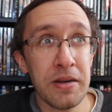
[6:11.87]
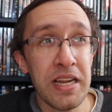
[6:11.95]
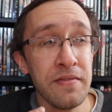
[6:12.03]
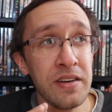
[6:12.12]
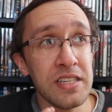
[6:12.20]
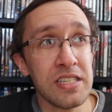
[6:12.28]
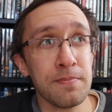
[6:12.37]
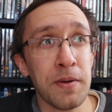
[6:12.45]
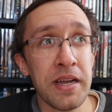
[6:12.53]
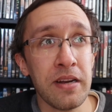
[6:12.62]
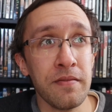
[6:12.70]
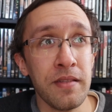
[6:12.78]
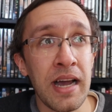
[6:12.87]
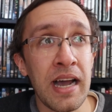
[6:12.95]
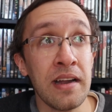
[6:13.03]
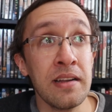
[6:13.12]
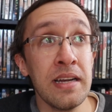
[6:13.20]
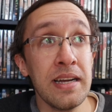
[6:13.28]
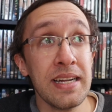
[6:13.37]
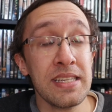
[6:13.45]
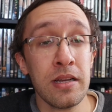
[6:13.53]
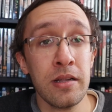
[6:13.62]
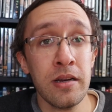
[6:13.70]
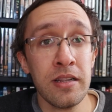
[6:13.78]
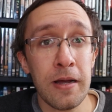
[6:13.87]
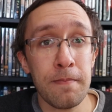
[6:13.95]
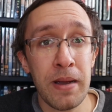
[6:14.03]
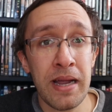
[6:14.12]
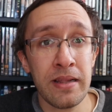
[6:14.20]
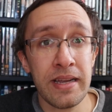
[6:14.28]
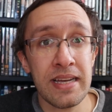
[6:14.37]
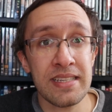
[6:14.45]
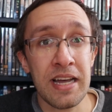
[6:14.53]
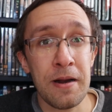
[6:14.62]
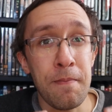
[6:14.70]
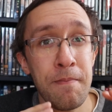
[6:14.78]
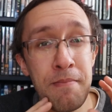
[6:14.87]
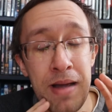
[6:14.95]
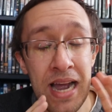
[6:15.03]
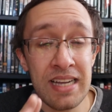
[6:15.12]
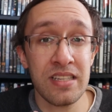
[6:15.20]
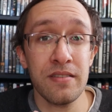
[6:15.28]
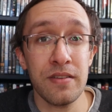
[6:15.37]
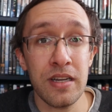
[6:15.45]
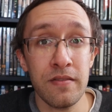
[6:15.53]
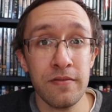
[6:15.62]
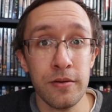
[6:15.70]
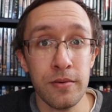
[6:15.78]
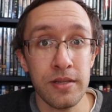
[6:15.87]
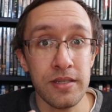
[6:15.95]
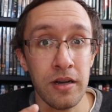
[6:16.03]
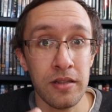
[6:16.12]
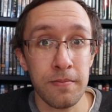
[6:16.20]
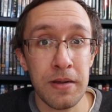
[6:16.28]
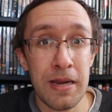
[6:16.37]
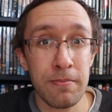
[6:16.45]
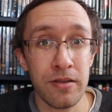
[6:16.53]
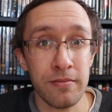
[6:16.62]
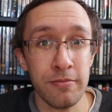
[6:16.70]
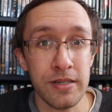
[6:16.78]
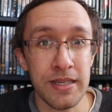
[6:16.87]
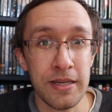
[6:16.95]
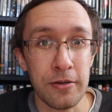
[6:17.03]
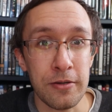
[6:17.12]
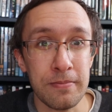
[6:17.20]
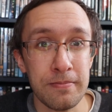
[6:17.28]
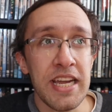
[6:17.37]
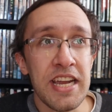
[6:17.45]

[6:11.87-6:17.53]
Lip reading: but even in spite of that, it's clear that Pele has had a massive influence on the people of Brazil.